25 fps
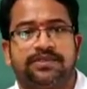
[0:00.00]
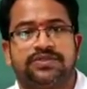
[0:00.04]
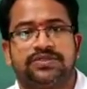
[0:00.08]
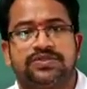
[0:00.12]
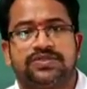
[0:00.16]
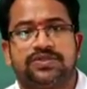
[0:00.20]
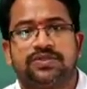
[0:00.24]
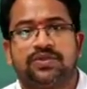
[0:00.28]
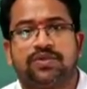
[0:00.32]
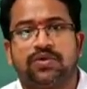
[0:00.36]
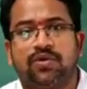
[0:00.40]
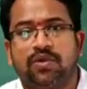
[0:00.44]

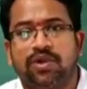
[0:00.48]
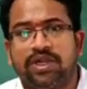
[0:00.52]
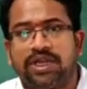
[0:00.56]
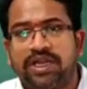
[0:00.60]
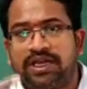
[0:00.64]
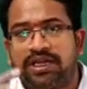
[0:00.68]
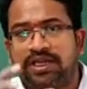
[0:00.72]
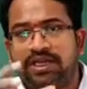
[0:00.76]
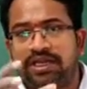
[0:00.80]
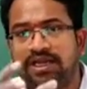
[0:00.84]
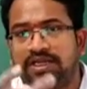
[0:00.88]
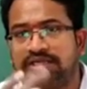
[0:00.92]
So don't
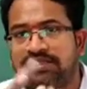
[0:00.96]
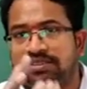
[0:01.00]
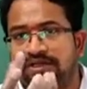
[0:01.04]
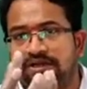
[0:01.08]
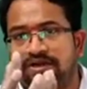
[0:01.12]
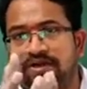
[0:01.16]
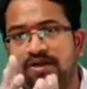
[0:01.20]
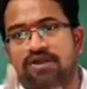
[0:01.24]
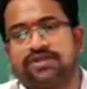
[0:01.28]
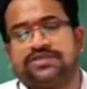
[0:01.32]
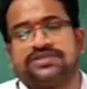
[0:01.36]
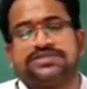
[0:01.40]
neglect
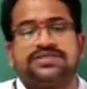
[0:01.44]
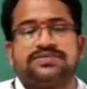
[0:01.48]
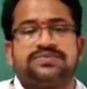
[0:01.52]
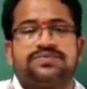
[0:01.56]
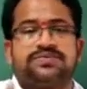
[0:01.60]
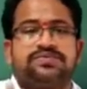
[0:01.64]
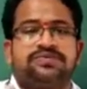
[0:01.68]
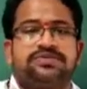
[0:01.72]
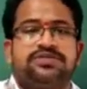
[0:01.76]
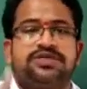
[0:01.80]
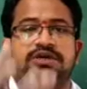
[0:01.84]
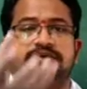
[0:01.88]
the
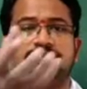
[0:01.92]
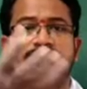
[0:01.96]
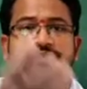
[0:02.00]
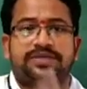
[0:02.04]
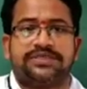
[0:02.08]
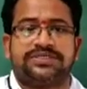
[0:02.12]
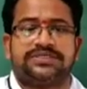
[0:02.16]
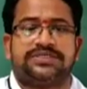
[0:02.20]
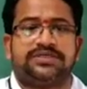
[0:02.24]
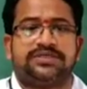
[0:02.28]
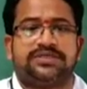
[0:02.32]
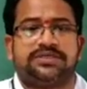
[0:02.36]
concepts which are
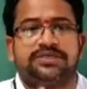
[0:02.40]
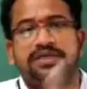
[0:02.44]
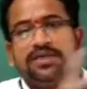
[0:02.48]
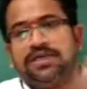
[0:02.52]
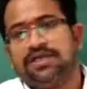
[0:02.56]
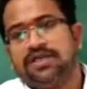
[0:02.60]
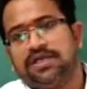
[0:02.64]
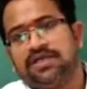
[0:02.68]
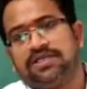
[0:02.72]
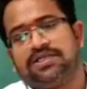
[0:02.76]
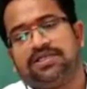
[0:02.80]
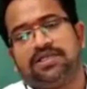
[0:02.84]
present
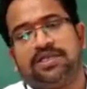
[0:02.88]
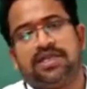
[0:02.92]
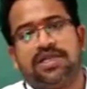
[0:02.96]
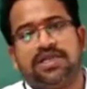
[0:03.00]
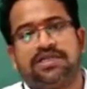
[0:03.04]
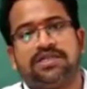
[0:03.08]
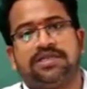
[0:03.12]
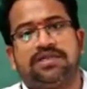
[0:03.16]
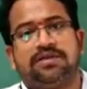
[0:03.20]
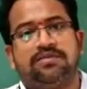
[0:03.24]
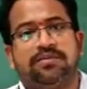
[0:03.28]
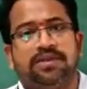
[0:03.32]
in the
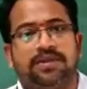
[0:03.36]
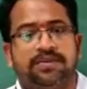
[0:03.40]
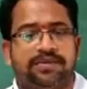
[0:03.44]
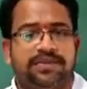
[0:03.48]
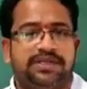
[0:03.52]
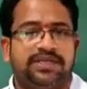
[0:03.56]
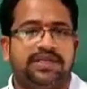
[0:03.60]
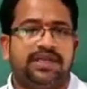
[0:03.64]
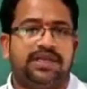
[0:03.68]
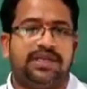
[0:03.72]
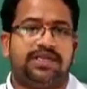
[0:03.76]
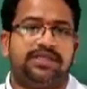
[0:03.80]
8th and maybe
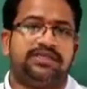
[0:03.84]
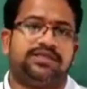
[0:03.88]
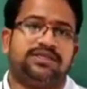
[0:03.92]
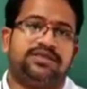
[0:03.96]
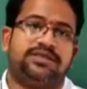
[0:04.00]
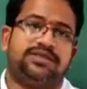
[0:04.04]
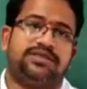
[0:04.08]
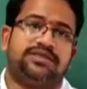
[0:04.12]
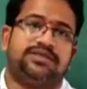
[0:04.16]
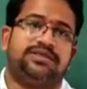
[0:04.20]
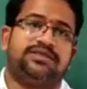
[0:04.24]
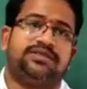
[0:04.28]
the 9th
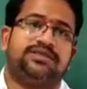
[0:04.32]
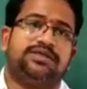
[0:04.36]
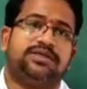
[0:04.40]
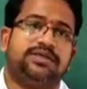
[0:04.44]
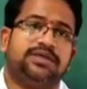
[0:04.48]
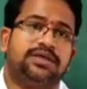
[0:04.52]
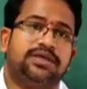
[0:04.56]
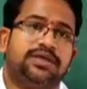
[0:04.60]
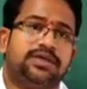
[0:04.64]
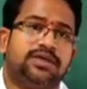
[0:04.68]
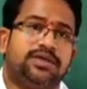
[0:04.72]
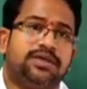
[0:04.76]
and 10th.
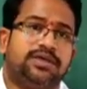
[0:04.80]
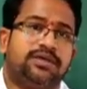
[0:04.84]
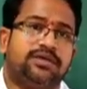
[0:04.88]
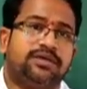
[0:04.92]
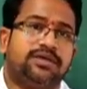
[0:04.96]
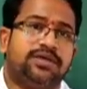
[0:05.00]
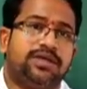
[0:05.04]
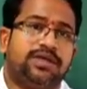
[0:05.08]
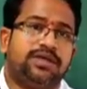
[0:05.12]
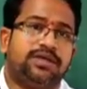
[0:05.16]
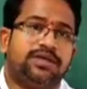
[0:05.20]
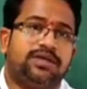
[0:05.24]

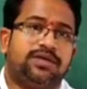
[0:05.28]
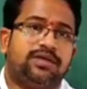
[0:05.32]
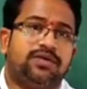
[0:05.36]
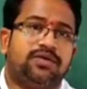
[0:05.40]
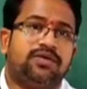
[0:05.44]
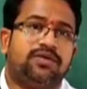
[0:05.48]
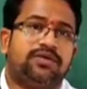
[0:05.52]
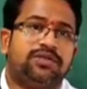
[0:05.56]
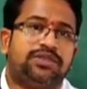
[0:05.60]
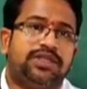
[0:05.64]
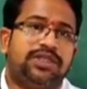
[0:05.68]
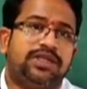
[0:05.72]
Okay,
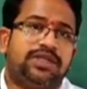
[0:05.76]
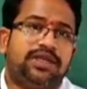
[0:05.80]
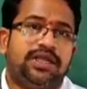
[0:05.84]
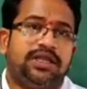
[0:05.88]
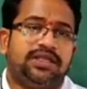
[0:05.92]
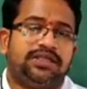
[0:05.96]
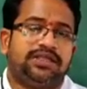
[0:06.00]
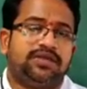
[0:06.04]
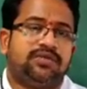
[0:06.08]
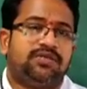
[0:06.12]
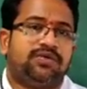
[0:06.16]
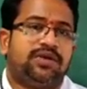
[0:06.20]
don't think
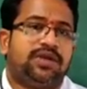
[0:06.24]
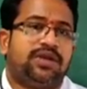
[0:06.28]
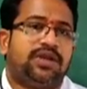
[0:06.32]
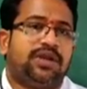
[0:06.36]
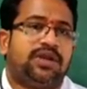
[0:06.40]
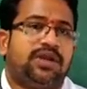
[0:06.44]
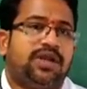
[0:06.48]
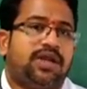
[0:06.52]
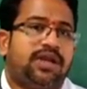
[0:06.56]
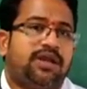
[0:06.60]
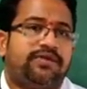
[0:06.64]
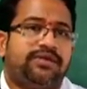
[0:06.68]
like that we are
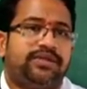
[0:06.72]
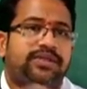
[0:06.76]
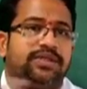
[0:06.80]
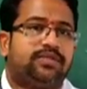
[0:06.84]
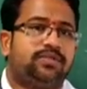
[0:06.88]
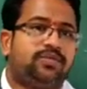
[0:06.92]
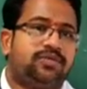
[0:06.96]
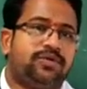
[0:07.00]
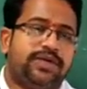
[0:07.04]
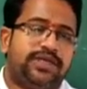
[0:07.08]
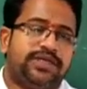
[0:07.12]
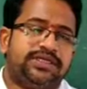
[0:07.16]
not having
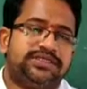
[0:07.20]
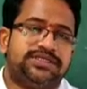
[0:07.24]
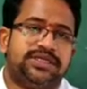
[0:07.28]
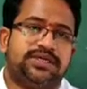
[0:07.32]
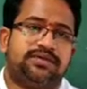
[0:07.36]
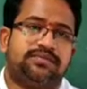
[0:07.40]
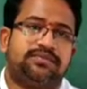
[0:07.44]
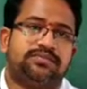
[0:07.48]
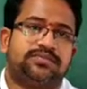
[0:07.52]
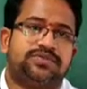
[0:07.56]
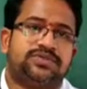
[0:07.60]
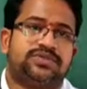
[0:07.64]
the board
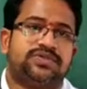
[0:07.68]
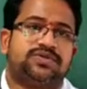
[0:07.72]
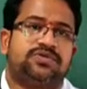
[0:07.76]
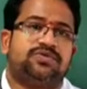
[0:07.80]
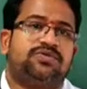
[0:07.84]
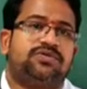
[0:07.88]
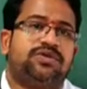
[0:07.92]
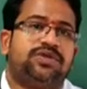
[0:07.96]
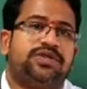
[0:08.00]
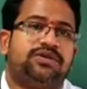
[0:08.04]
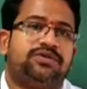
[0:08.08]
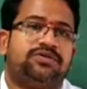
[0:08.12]
exam, so
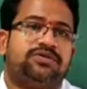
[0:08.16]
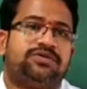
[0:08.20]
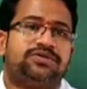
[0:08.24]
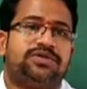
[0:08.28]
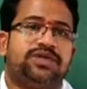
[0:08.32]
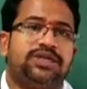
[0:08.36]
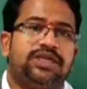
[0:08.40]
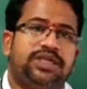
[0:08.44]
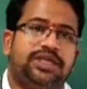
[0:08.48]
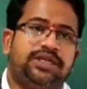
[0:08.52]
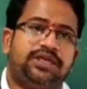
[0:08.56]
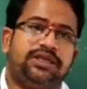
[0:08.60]
no need to
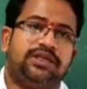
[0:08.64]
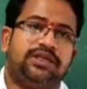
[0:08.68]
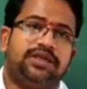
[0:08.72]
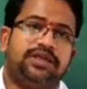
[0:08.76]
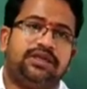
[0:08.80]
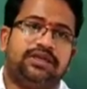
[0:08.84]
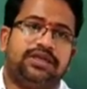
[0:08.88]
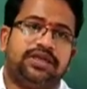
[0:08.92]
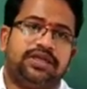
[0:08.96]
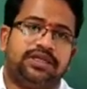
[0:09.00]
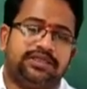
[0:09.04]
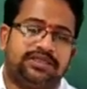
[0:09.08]
study,
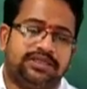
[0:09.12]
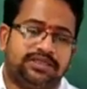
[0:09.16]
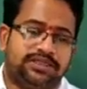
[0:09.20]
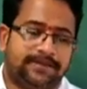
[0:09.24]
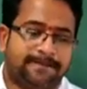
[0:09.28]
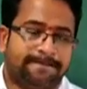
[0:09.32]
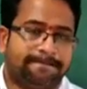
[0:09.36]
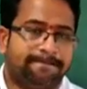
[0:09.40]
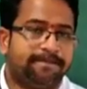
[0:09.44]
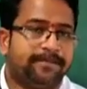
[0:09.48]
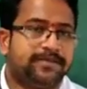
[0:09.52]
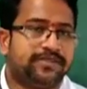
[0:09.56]
like
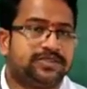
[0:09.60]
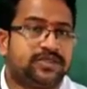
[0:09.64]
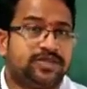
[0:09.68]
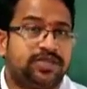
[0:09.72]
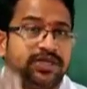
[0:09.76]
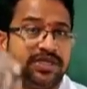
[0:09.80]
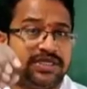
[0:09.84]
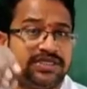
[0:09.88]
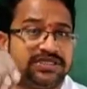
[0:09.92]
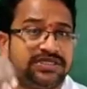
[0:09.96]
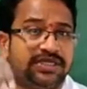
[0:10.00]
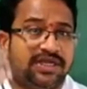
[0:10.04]
that. So
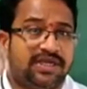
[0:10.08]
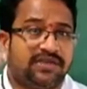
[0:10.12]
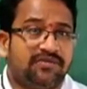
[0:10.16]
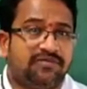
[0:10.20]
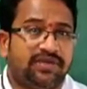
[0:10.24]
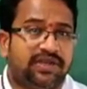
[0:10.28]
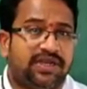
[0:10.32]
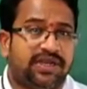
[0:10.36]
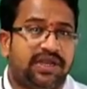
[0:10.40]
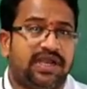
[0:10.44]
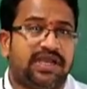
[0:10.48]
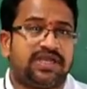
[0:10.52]
each and
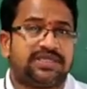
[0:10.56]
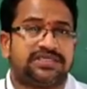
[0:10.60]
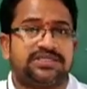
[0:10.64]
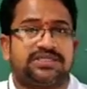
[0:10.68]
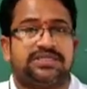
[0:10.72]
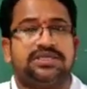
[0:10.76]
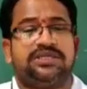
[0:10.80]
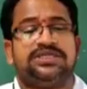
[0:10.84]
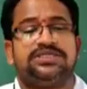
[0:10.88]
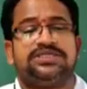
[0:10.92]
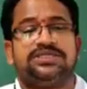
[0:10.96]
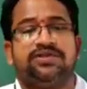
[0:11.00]
every class
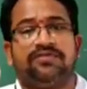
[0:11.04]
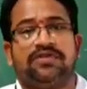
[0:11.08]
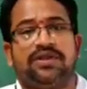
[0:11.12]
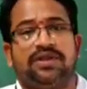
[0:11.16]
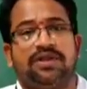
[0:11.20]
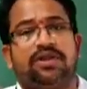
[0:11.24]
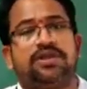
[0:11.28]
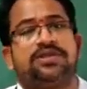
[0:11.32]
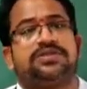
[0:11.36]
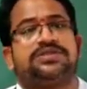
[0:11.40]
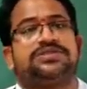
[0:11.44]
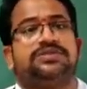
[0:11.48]
and each and
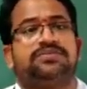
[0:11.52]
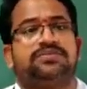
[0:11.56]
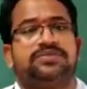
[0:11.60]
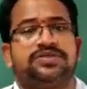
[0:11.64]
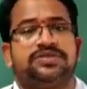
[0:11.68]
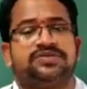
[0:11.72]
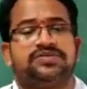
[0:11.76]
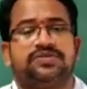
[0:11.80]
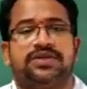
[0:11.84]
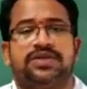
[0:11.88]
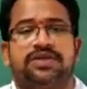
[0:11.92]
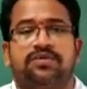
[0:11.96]
every concept
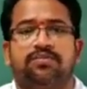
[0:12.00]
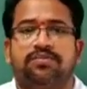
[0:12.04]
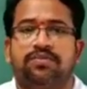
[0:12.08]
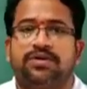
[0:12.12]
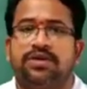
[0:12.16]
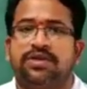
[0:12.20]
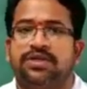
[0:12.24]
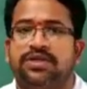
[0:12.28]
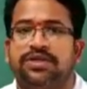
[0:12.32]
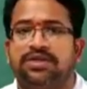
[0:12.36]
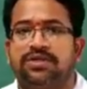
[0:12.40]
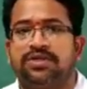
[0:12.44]
is very
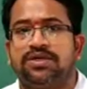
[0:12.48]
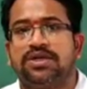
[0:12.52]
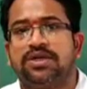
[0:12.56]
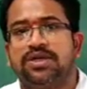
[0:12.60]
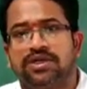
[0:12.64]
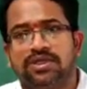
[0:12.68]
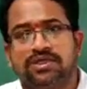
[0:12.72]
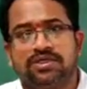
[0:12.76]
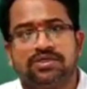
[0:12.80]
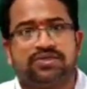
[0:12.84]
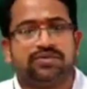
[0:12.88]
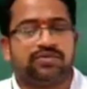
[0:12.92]
important
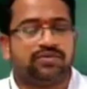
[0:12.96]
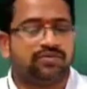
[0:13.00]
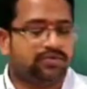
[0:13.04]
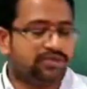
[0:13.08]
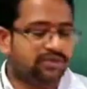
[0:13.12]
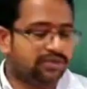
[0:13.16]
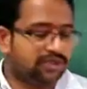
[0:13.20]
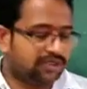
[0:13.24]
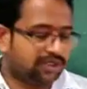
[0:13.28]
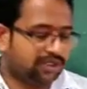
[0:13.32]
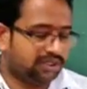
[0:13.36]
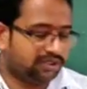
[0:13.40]

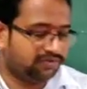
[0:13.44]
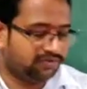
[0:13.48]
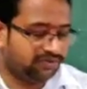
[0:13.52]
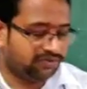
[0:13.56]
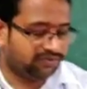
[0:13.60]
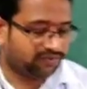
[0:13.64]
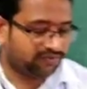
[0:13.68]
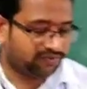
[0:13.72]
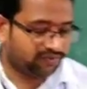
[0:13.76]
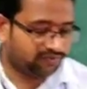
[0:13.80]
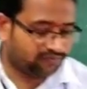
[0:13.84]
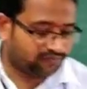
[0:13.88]
to give
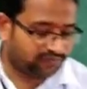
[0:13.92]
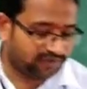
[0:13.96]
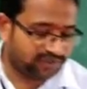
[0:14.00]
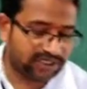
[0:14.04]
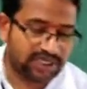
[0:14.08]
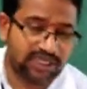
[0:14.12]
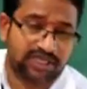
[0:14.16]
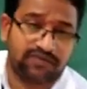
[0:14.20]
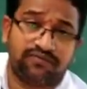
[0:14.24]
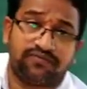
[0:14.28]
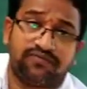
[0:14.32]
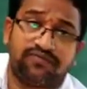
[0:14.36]
you a fruitful
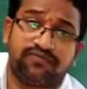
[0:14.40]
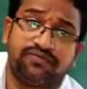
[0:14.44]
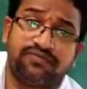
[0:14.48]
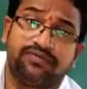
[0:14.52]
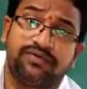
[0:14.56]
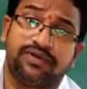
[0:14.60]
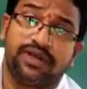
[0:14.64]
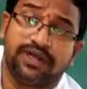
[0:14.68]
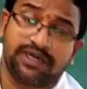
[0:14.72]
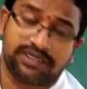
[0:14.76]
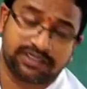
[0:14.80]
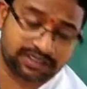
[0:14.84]
life
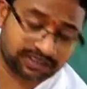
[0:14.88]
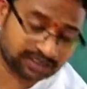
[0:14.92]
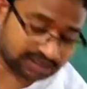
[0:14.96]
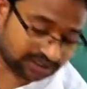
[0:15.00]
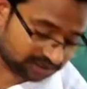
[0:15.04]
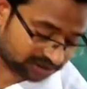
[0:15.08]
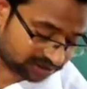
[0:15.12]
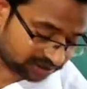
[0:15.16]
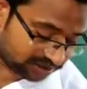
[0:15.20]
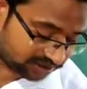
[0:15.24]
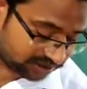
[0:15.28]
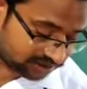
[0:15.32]
and the
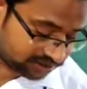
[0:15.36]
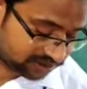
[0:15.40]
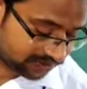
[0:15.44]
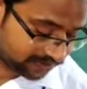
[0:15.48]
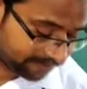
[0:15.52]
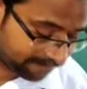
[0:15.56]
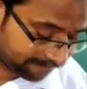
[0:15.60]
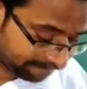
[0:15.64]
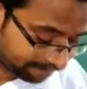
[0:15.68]
content.